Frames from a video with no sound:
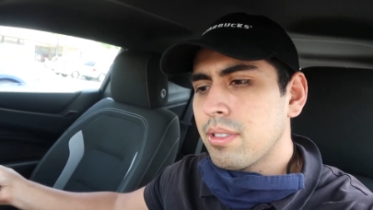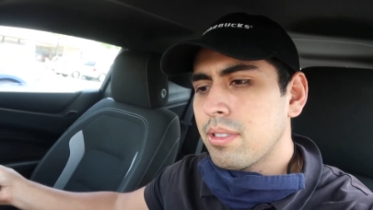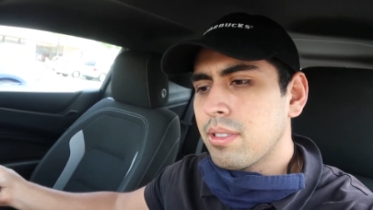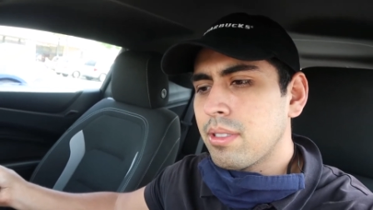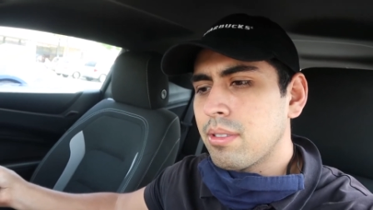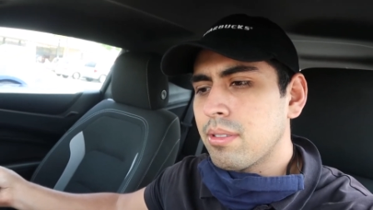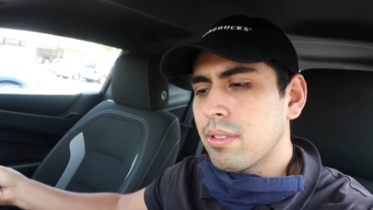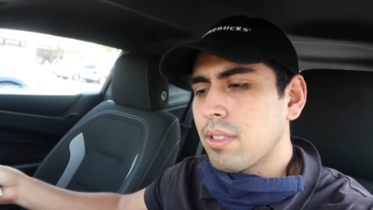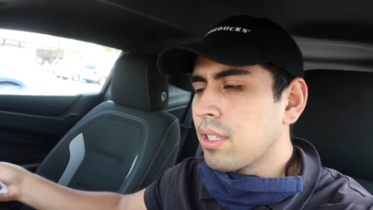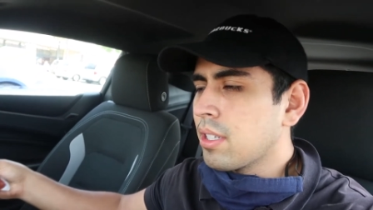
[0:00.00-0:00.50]

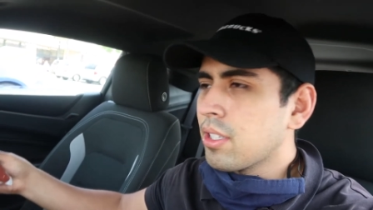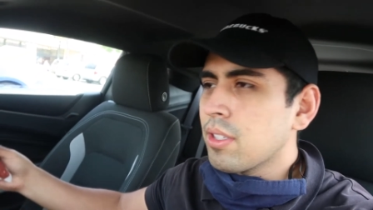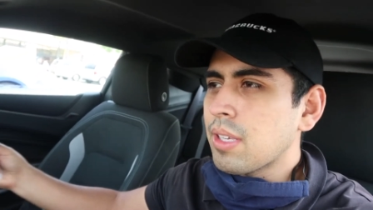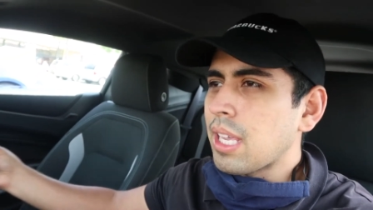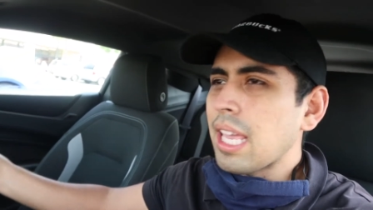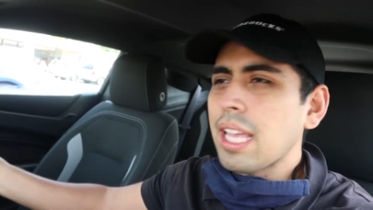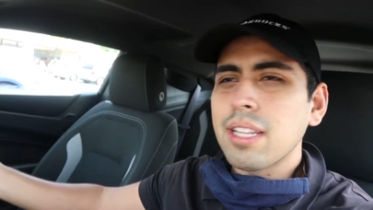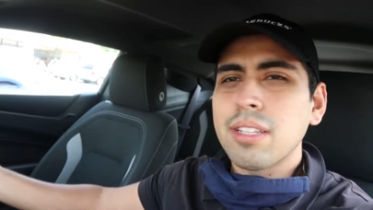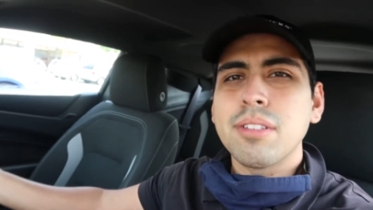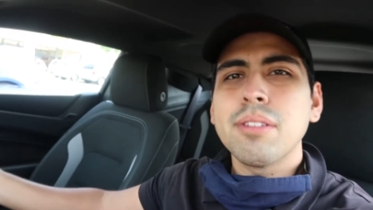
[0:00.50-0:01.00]
She was like, you
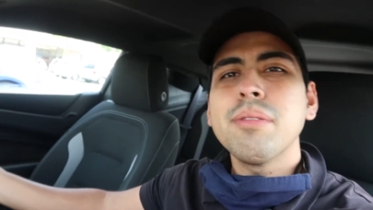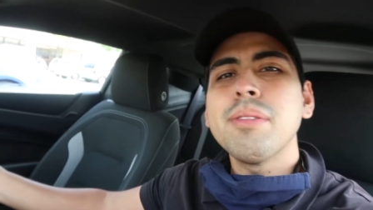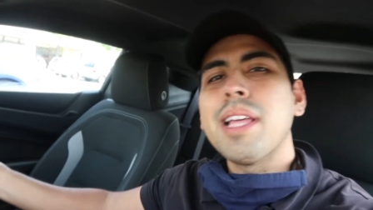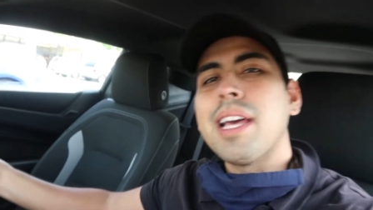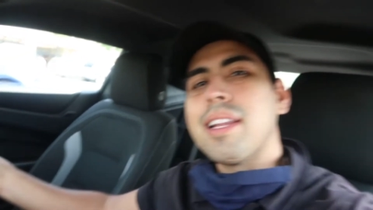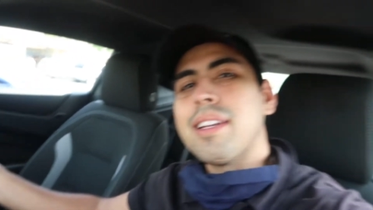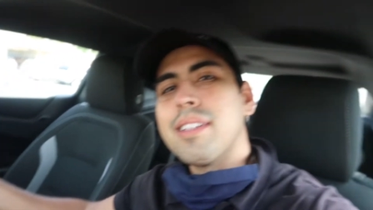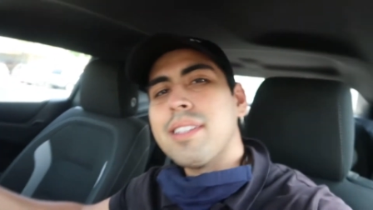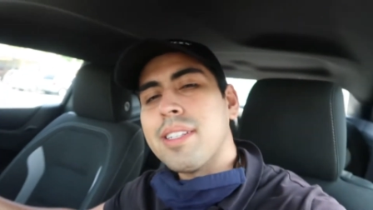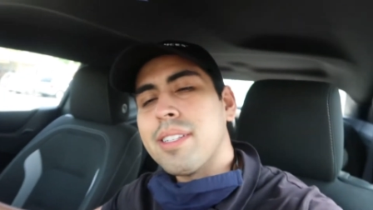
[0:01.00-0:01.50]
can't do
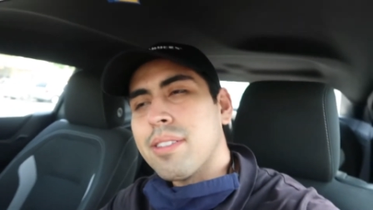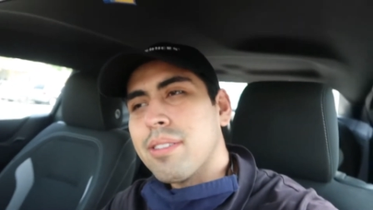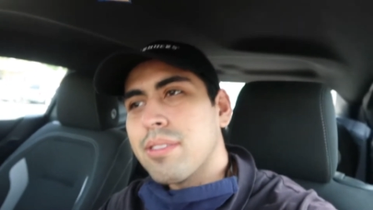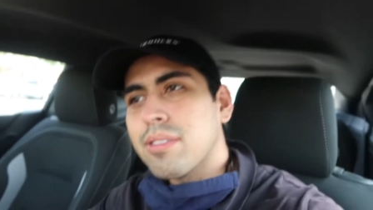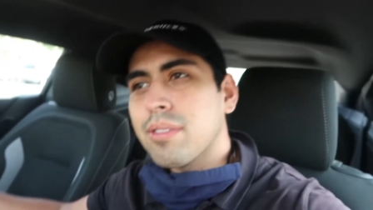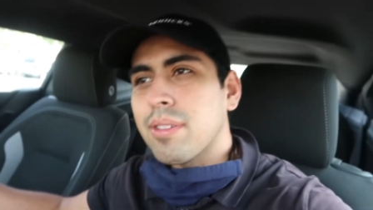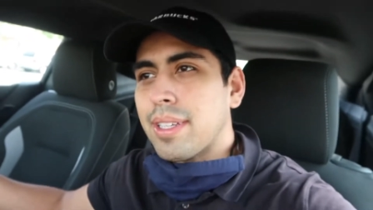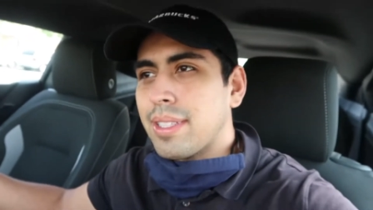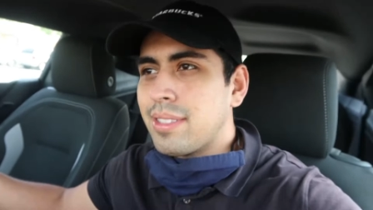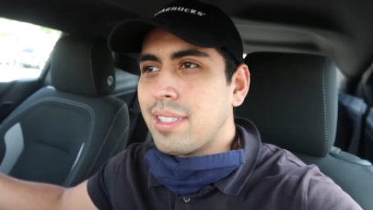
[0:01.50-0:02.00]
that in here.
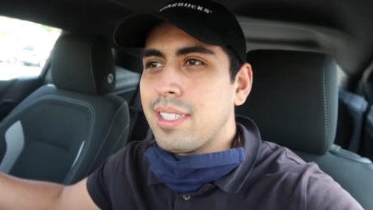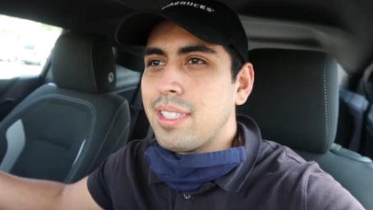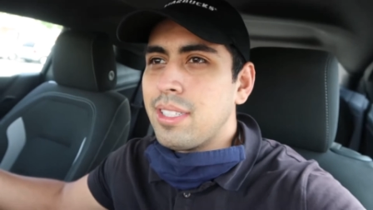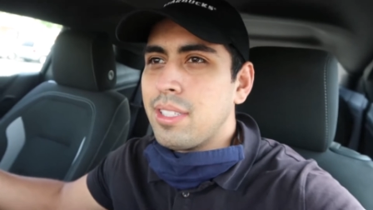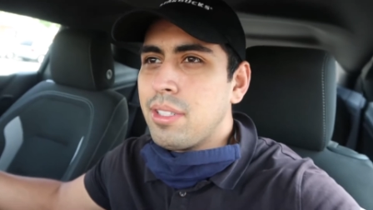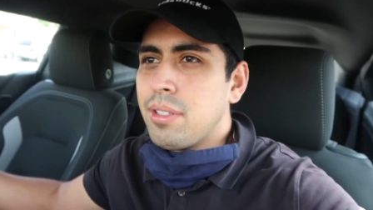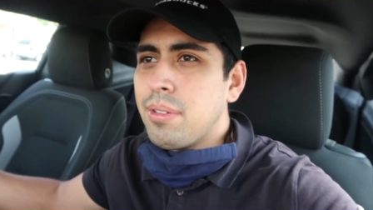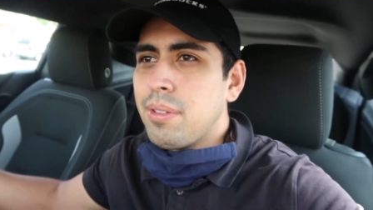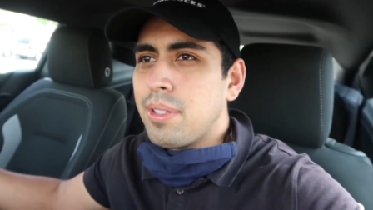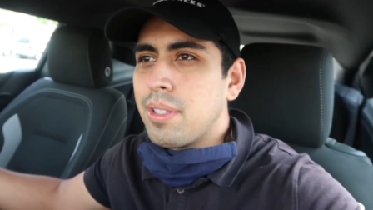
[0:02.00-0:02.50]
So I
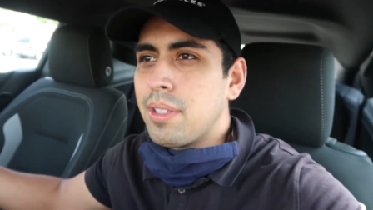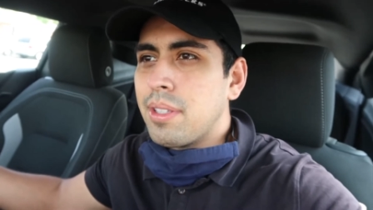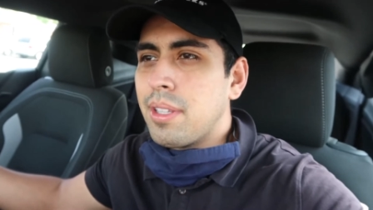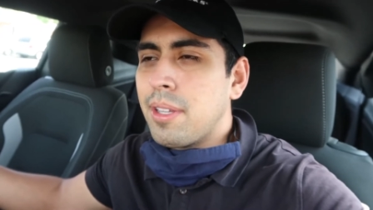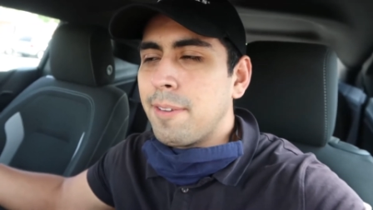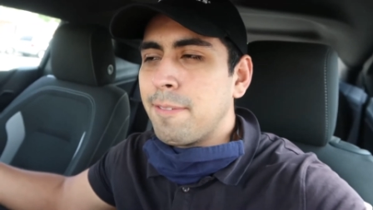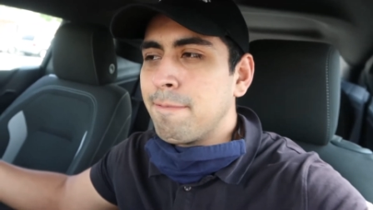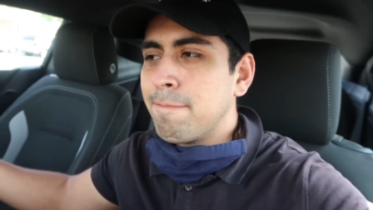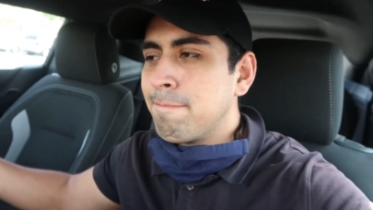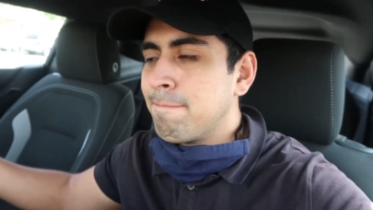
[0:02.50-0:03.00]
didn't do it in
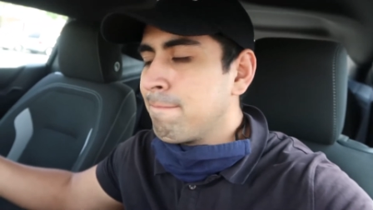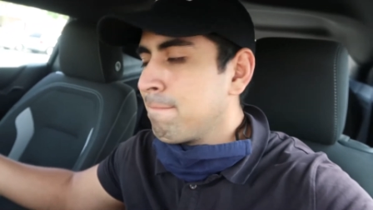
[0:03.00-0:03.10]
there.